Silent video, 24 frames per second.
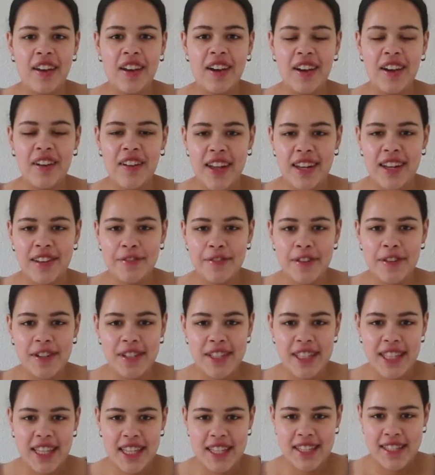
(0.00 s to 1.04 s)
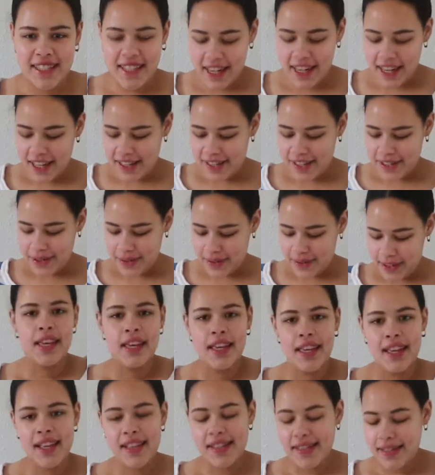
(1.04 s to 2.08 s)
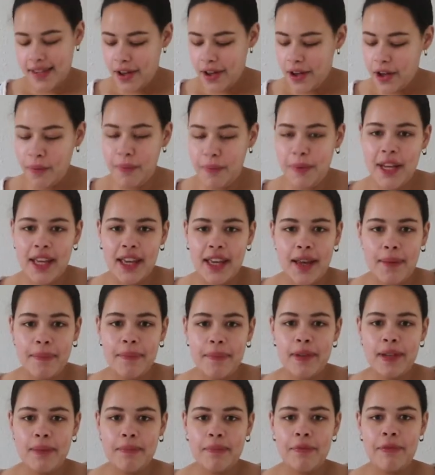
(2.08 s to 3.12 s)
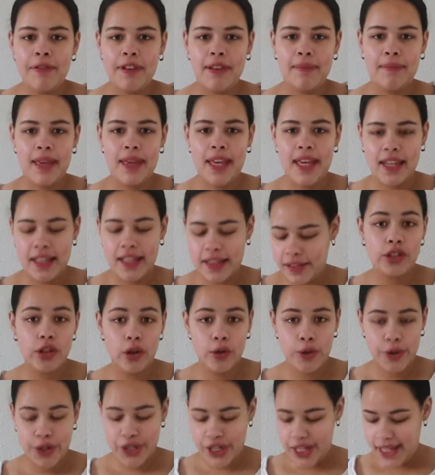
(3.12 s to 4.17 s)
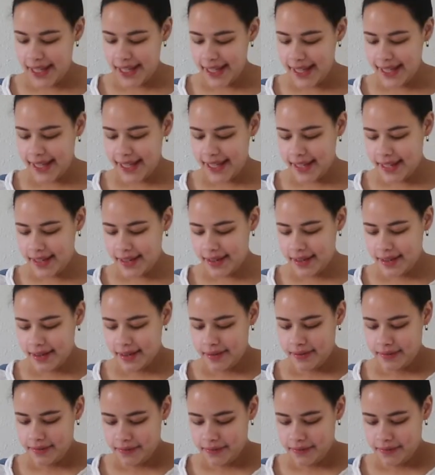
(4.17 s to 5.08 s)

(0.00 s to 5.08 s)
Alright, the first things that I do is opening up the pre-made dough sheets.